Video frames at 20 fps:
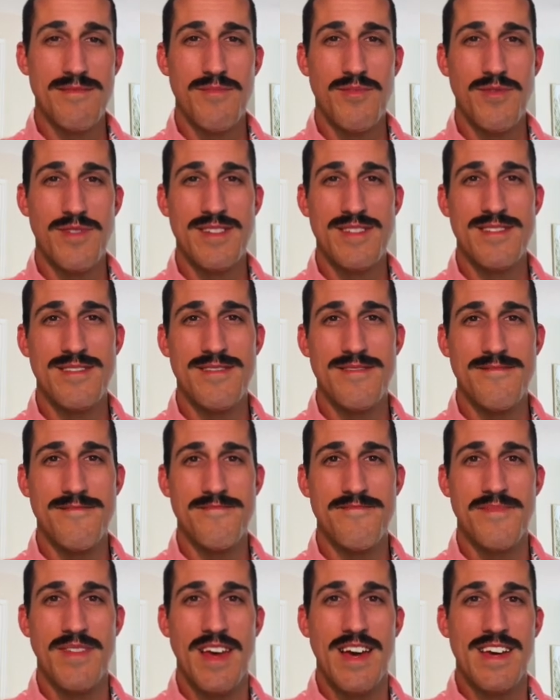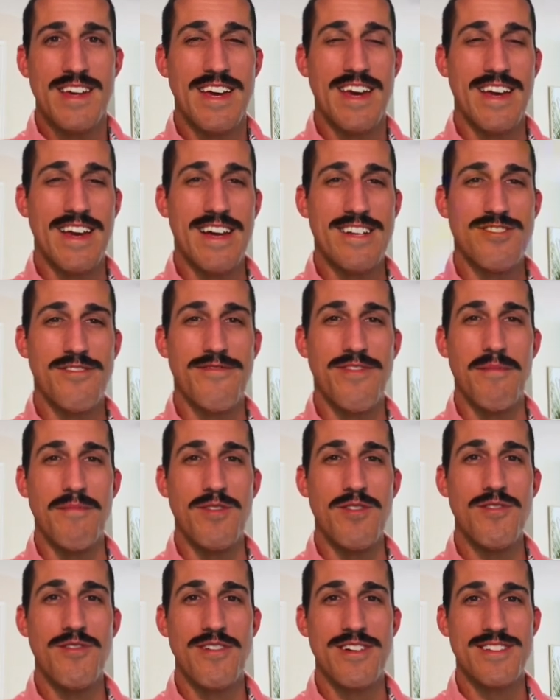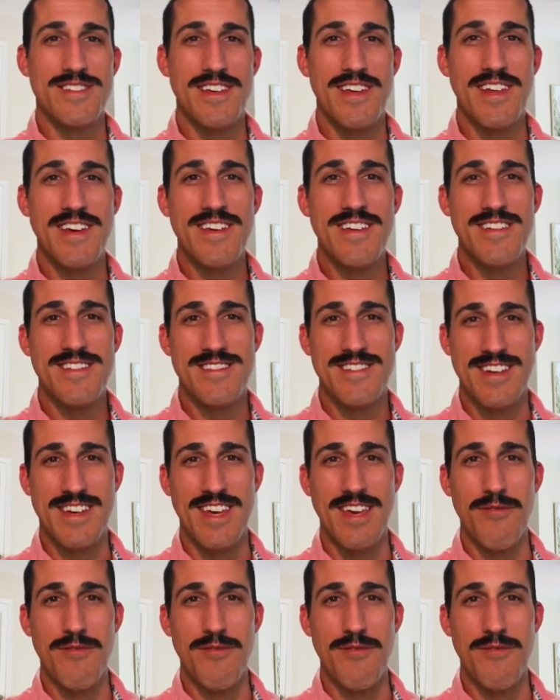points can get you from New York City to Key